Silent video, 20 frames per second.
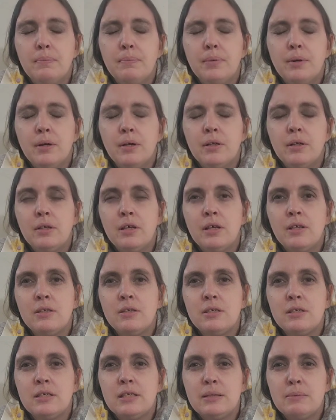But yeah, it
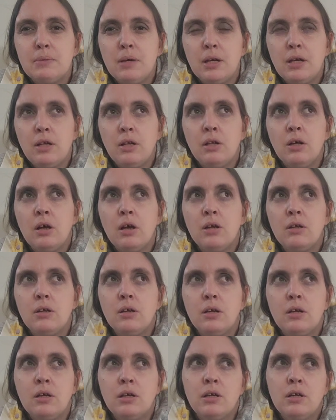did seem like a lot,
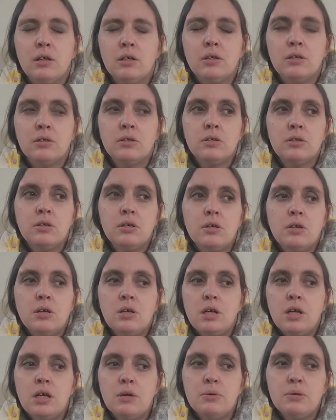and
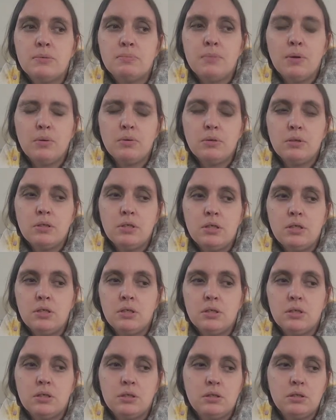it was mostly
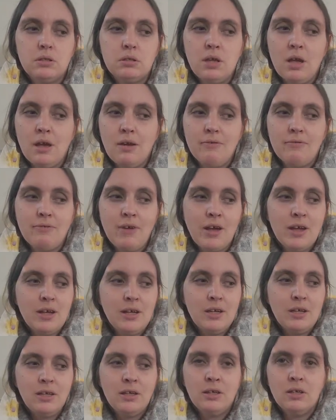just
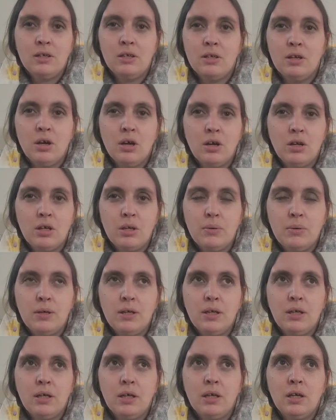fighting and
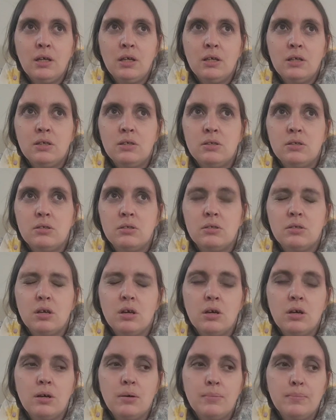arguing and
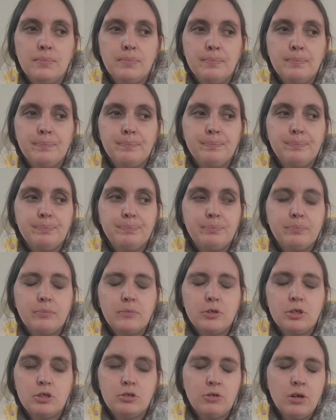
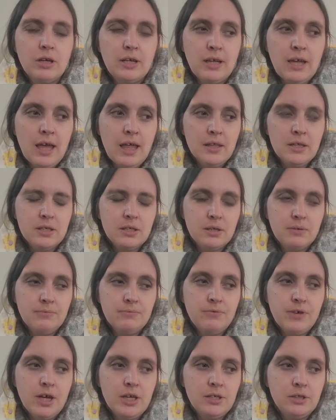just trying to get this
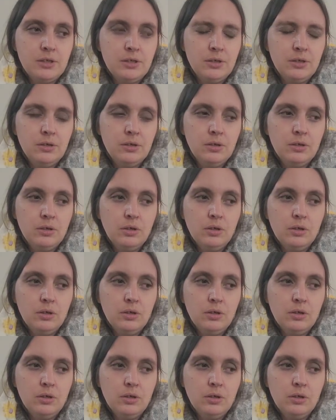confession.